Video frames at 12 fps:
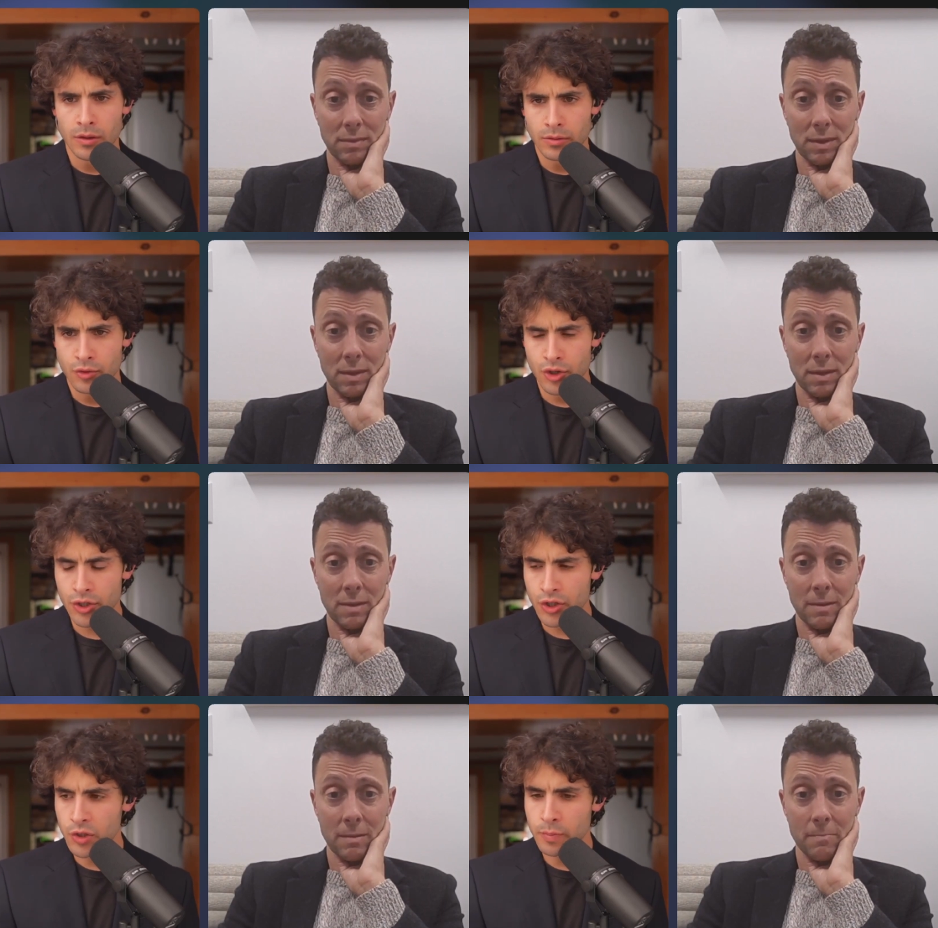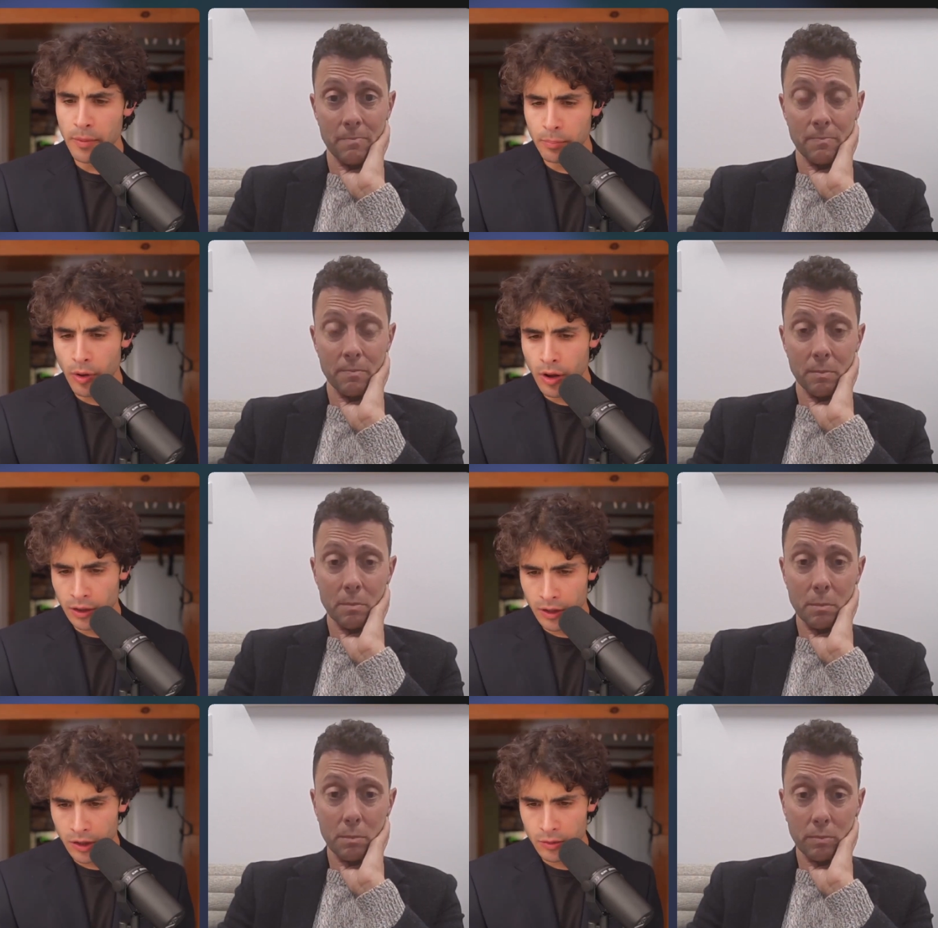Speaker 1: Just
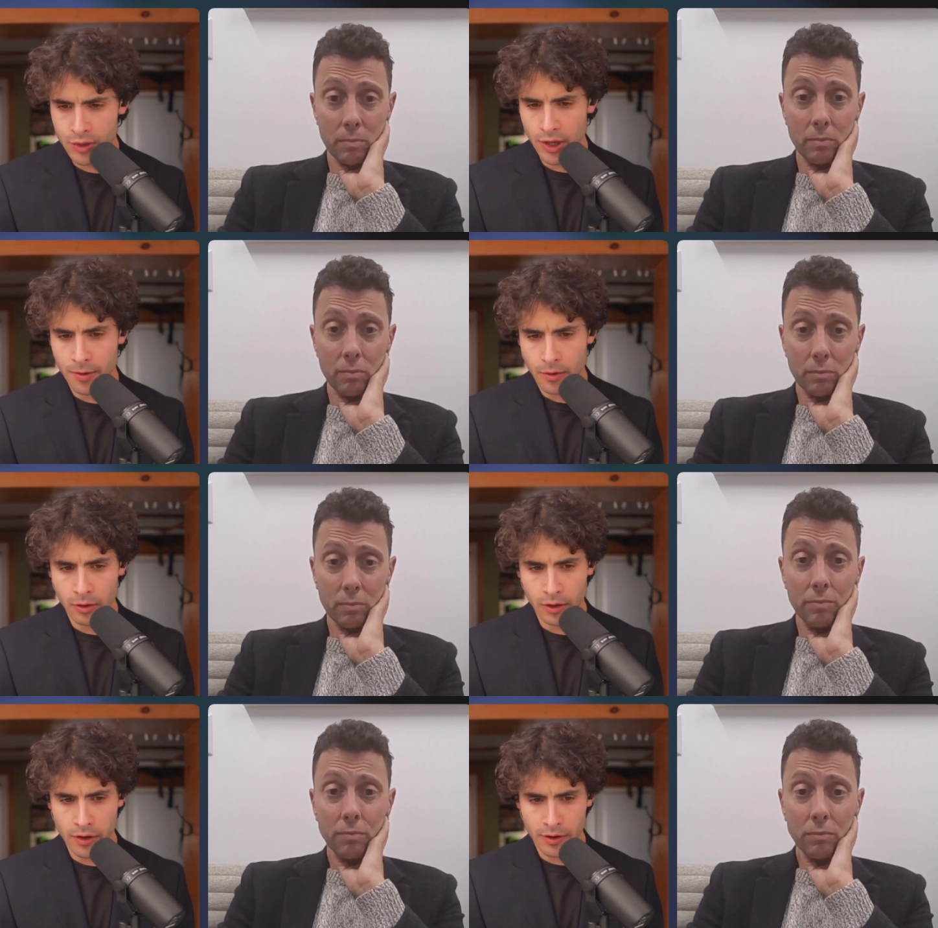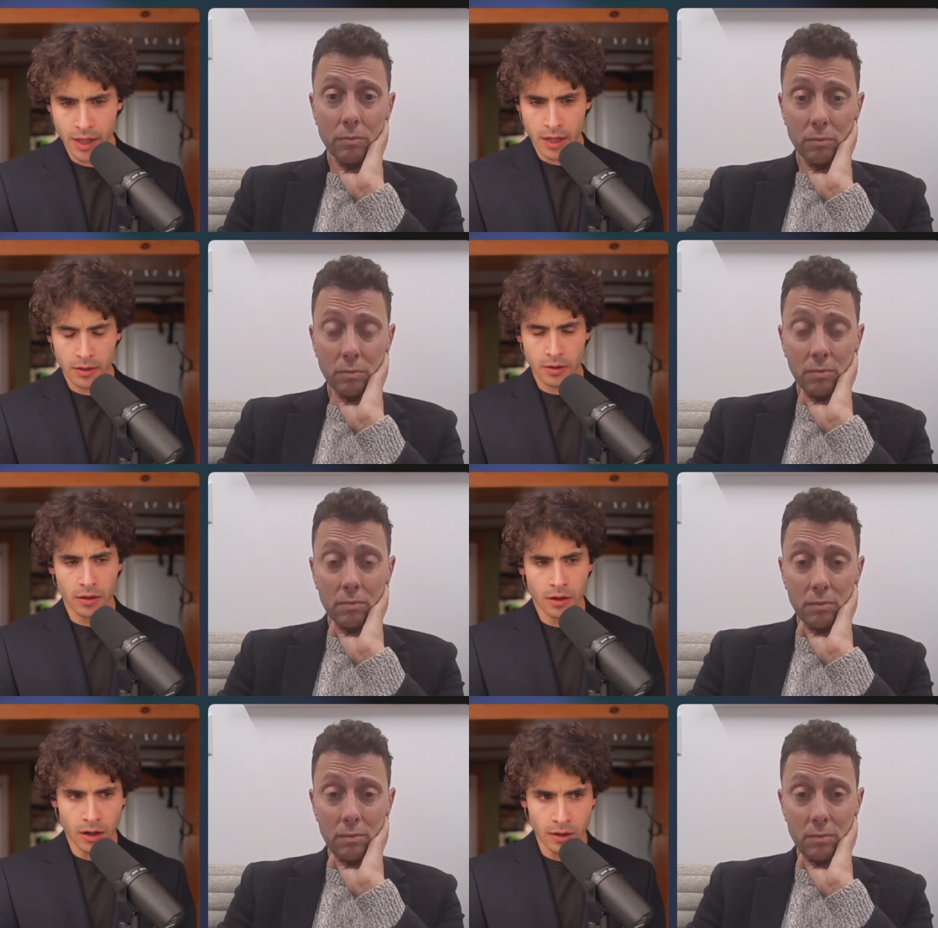spitballing, you said earlier that
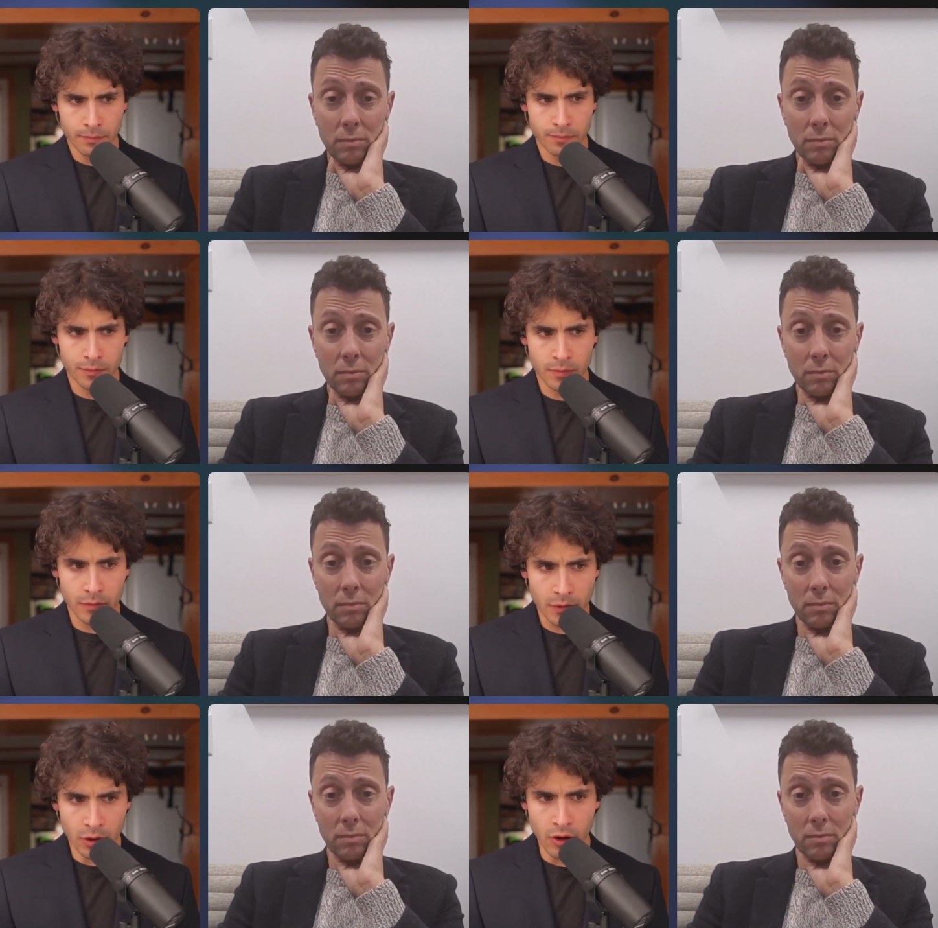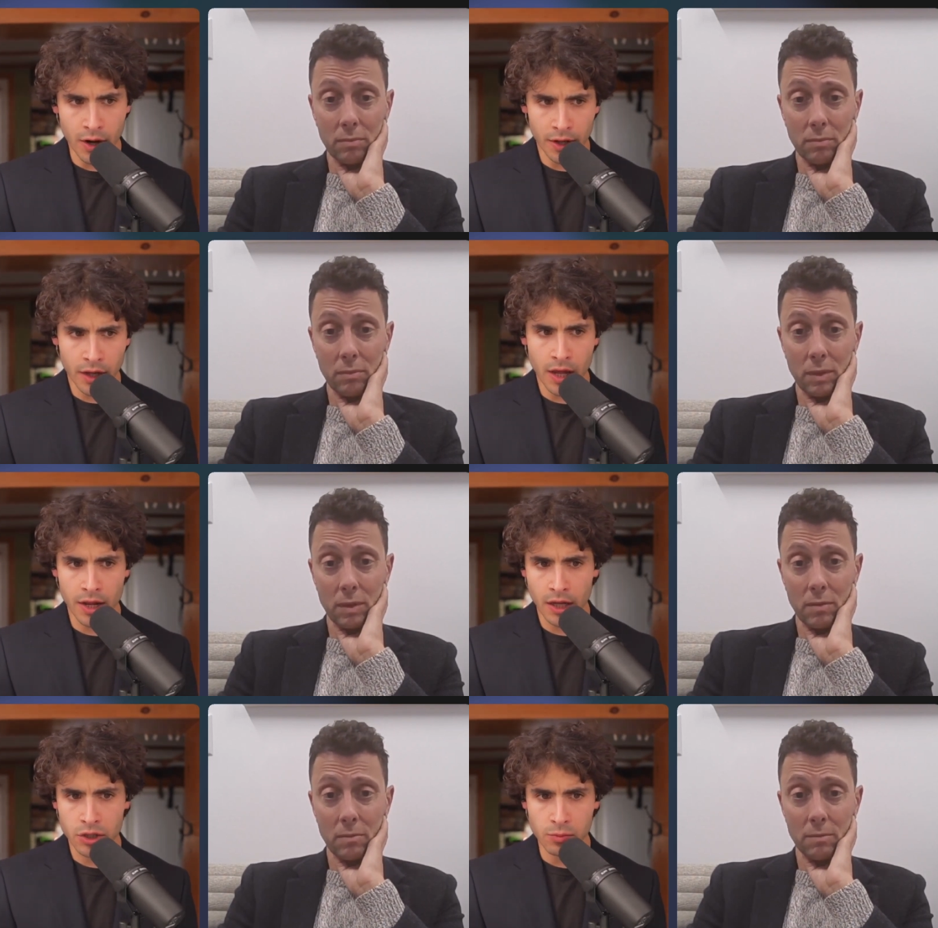uh, chronic
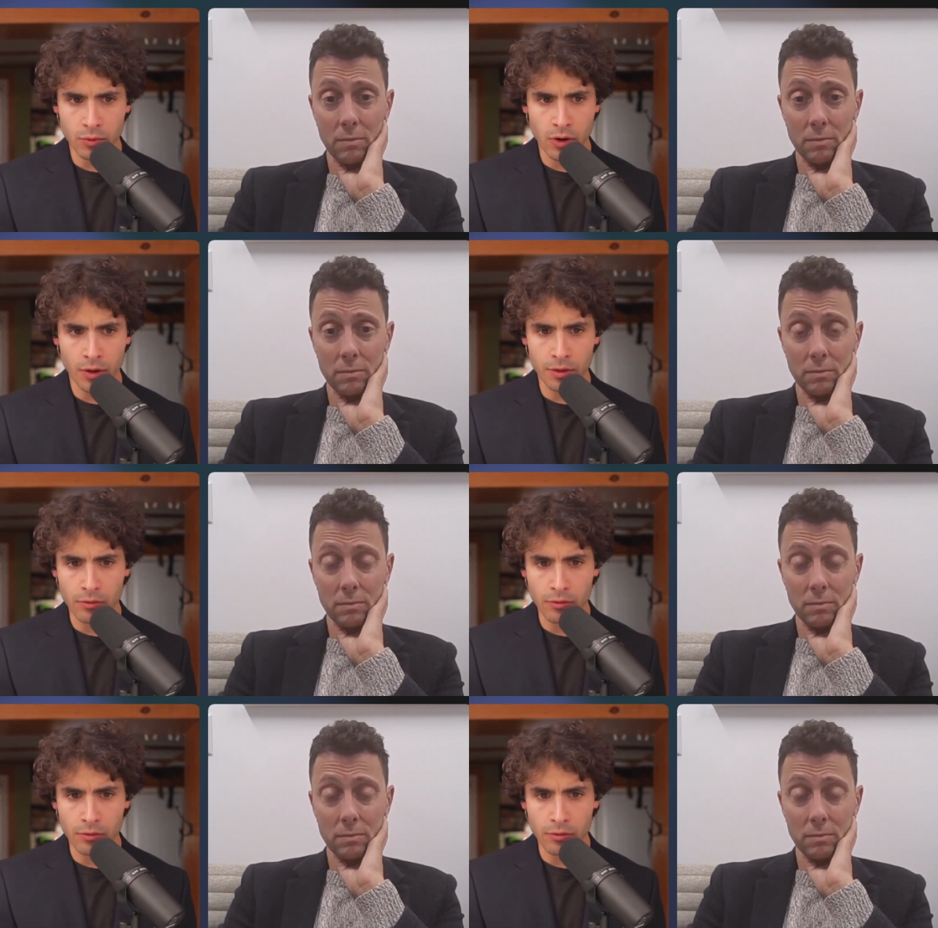headaches were on the